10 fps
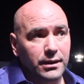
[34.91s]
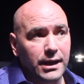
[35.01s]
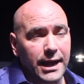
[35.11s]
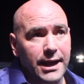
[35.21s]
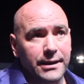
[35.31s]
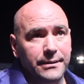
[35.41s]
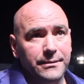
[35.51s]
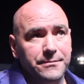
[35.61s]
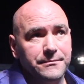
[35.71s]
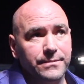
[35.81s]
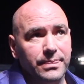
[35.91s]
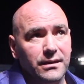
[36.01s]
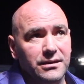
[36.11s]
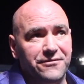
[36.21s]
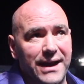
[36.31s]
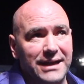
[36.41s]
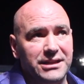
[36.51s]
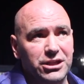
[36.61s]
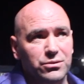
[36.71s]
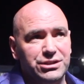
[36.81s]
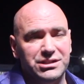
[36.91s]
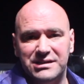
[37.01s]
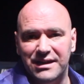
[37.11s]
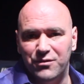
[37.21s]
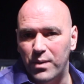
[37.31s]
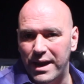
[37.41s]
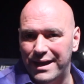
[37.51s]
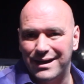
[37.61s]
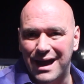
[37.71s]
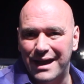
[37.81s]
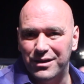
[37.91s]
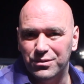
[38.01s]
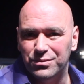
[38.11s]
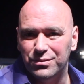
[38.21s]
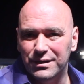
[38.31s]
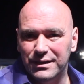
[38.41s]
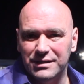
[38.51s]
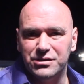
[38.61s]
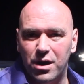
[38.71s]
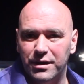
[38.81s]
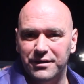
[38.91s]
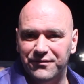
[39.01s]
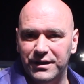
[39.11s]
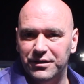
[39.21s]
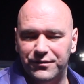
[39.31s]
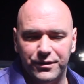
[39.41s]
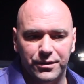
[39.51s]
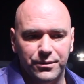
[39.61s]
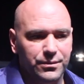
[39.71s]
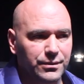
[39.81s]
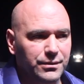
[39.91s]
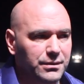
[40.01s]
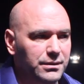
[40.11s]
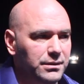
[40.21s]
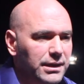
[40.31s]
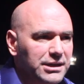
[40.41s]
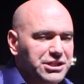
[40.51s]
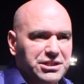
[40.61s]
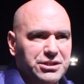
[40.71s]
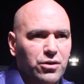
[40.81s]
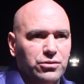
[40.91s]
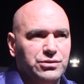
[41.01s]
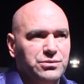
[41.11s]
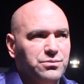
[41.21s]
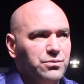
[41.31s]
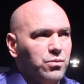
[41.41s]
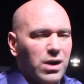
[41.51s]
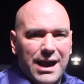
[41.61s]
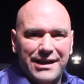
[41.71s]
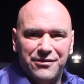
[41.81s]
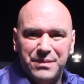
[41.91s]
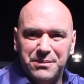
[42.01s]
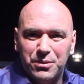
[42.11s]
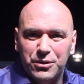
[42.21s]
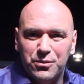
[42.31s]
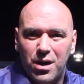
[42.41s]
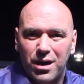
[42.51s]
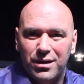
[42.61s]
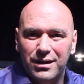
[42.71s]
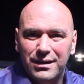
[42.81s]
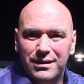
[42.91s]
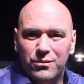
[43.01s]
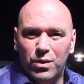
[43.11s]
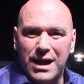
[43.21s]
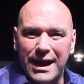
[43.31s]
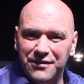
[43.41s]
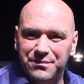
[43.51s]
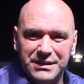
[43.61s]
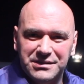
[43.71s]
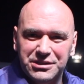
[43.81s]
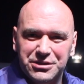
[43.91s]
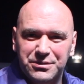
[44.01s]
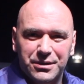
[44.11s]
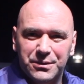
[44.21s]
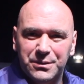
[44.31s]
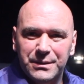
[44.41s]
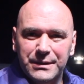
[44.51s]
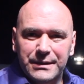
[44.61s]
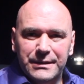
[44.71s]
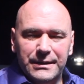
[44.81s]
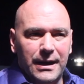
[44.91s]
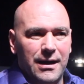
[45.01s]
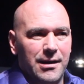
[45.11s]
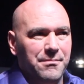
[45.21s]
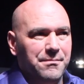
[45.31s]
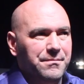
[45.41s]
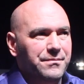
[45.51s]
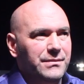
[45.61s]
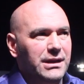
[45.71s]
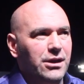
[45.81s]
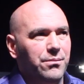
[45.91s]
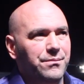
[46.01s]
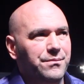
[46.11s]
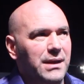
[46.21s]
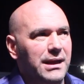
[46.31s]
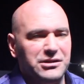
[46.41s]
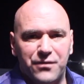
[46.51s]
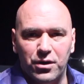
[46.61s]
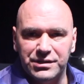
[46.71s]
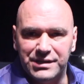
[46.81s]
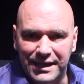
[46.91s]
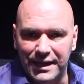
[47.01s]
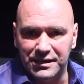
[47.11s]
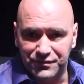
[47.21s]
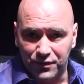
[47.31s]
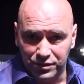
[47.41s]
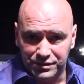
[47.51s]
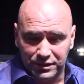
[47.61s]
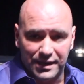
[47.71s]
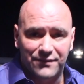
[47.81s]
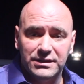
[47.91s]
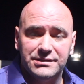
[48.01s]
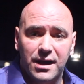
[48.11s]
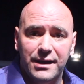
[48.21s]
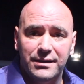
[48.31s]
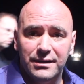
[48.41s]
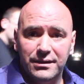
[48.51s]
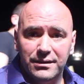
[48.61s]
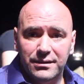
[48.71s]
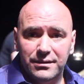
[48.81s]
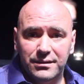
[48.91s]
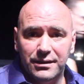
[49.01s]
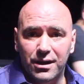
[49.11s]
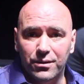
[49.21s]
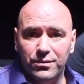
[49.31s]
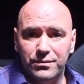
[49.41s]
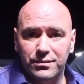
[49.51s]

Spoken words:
And the fact that you would just give away a guy who has gone undefeated for you, it just shows what kind of people you are, what kind of business you do. You know, and as far as the kid, as far as the level he's on, you know,